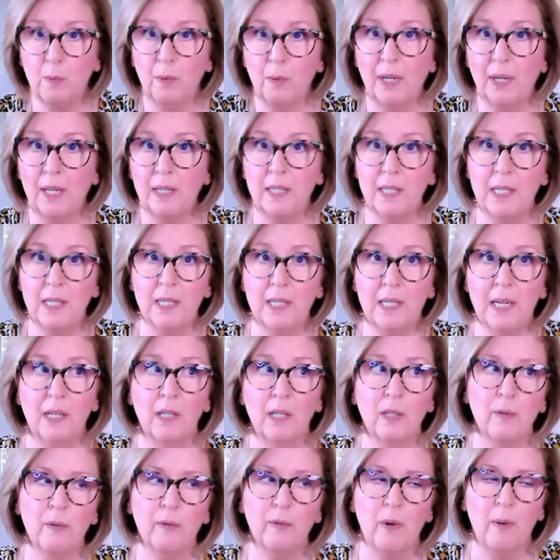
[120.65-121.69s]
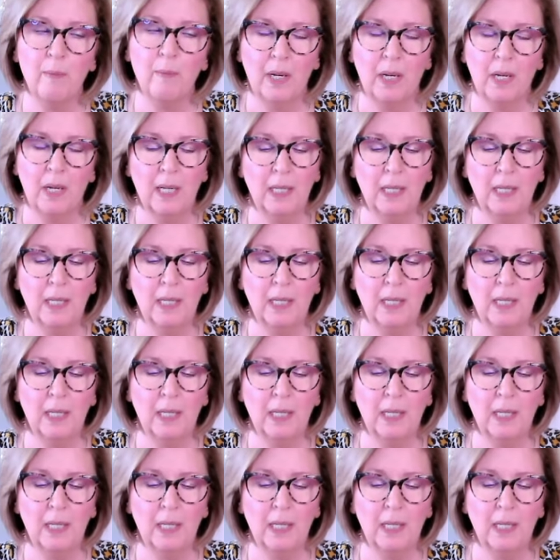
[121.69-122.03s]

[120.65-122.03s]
We'll get details from the